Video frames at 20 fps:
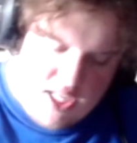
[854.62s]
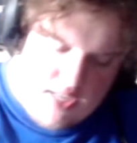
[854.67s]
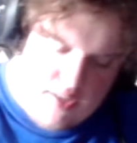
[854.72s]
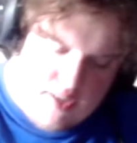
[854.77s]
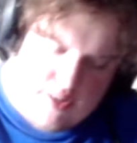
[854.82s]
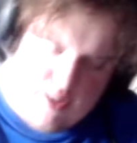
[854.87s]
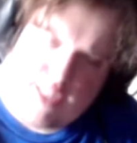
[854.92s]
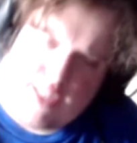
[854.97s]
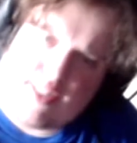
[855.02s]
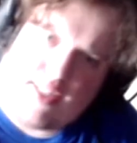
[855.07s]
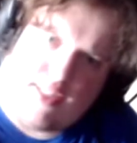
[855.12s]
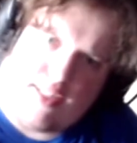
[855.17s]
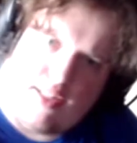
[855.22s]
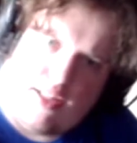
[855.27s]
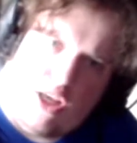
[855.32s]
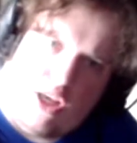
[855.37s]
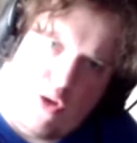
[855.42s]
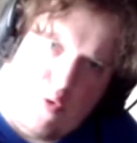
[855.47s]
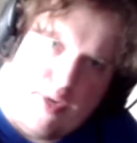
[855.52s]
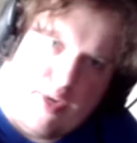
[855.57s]
This is the
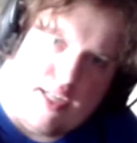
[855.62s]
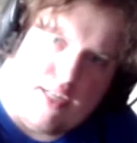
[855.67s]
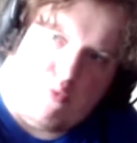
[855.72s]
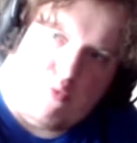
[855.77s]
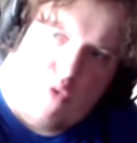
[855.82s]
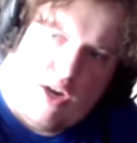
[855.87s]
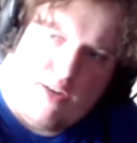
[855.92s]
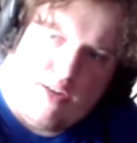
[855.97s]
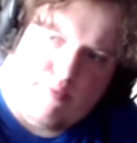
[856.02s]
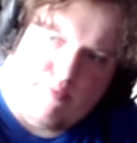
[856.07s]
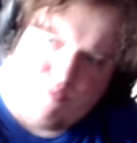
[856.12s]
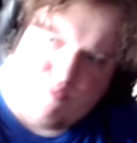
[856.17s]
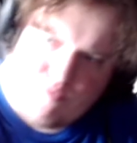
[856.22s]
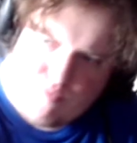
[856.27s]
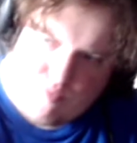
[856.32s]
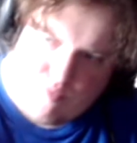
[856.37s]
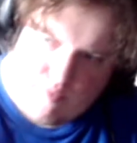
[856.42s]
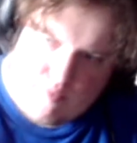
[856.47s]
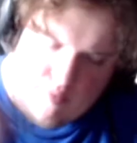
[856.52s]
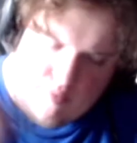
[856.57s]
US one.
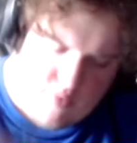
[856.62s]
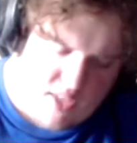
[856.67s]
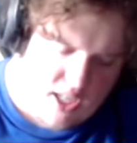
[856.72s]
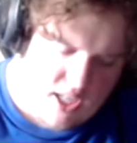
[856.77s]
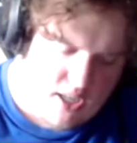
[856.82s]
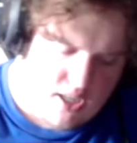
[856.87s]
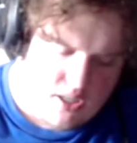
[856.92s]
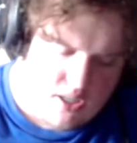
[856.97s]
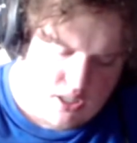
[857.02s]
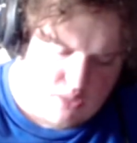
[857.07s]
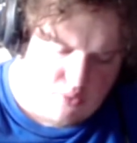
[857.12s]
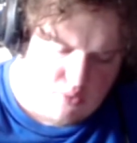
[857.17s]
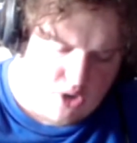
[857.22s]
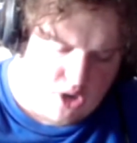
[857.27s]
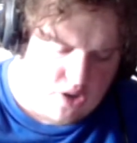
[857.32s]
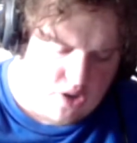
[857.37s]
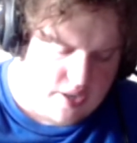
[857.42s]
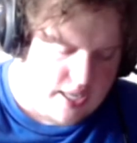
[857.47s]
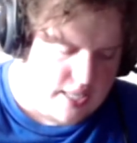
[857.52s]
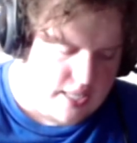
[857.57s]
So we'll
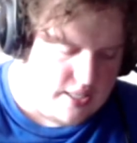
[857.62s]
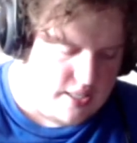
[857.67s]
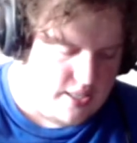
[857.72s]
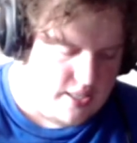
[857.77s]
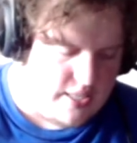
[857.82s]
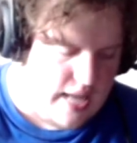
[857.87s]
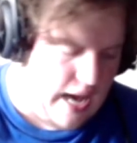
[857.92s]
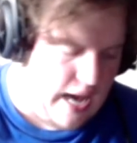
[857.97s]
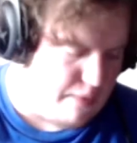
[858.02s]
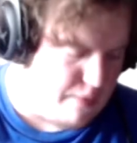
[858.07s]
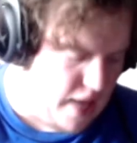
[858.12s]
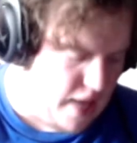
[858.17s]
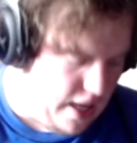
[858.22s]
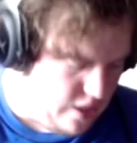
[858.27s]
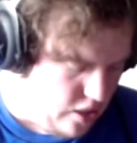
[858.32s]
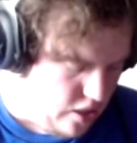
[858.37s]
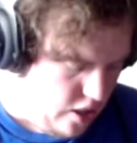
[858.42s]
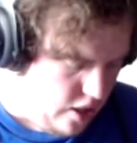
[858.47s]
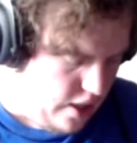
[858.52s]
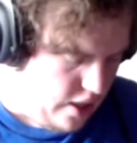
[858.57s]
go ahead and snap that
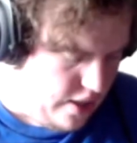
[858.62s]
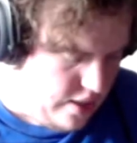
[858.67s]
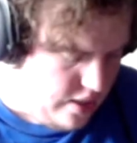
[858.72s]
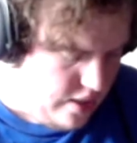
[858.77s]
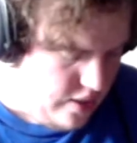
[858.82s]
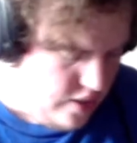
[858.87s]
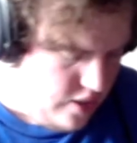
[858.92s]
on